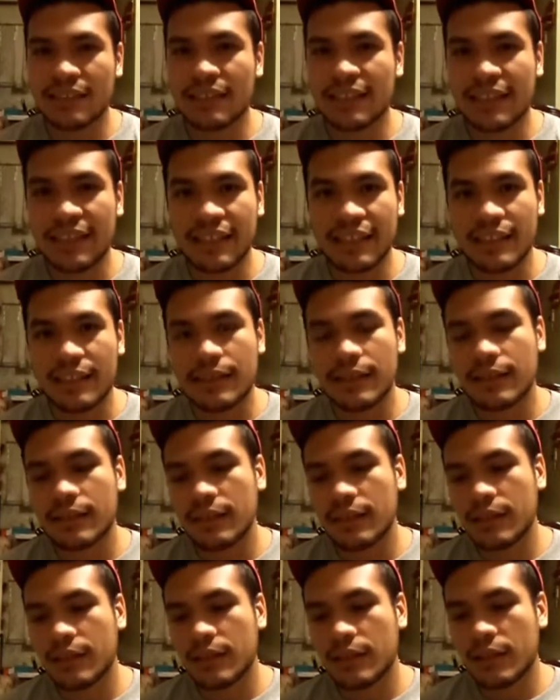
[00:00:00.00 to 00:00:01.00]
needed.
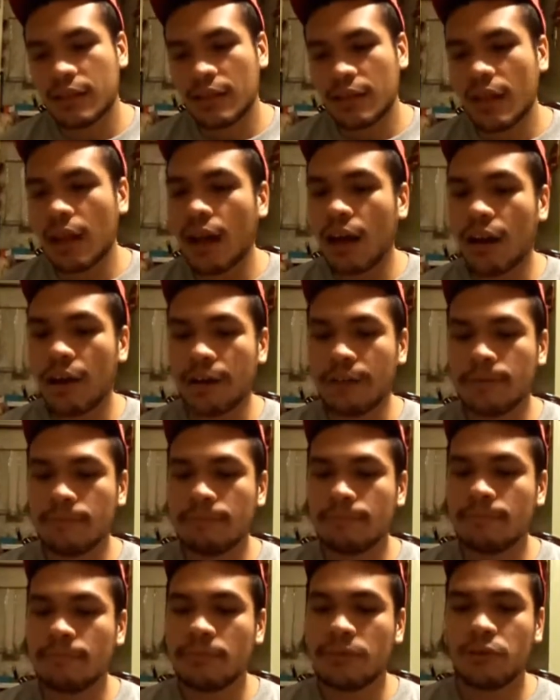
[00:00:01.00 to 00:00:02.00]

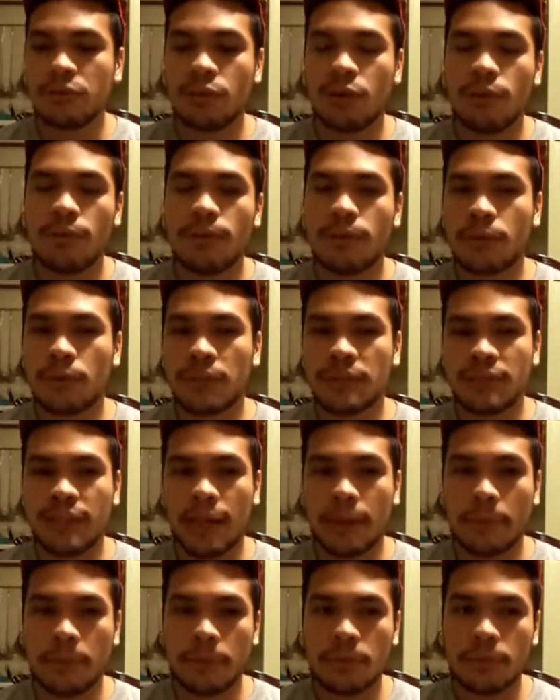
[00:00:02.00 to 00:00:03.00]
So, for
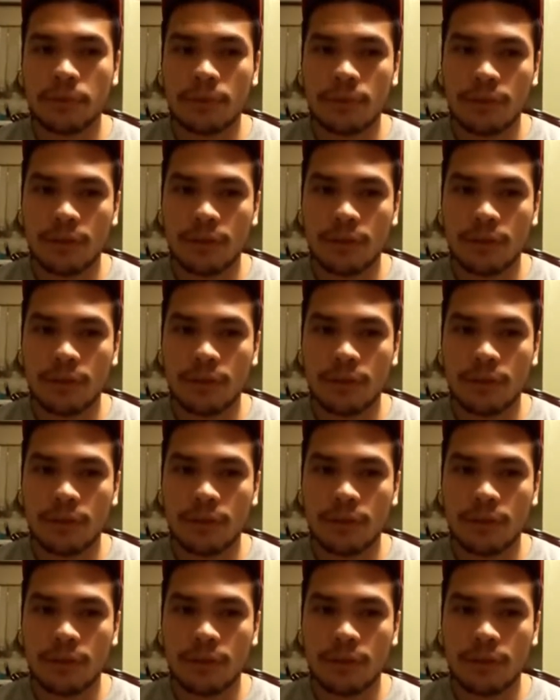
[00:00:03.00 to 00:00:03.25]
example,